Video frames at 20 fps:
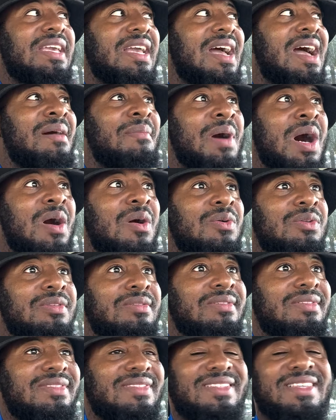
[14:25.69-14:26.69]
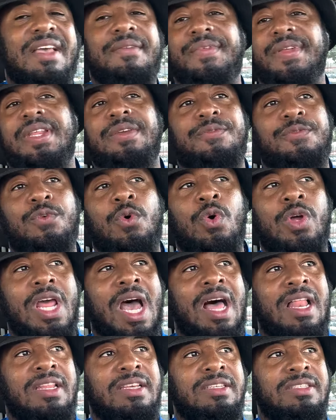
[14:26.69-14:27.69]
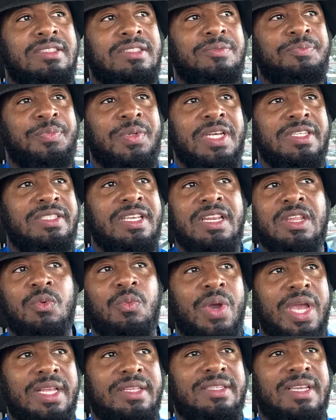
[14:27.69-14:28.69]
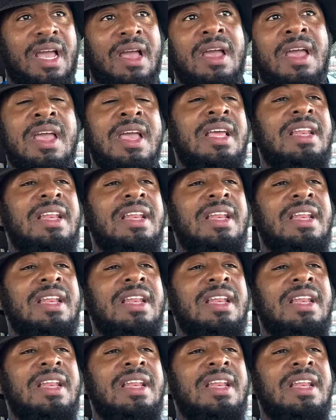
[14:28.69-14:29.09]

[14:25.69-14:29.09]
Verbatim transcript: about $74 plus any wait time.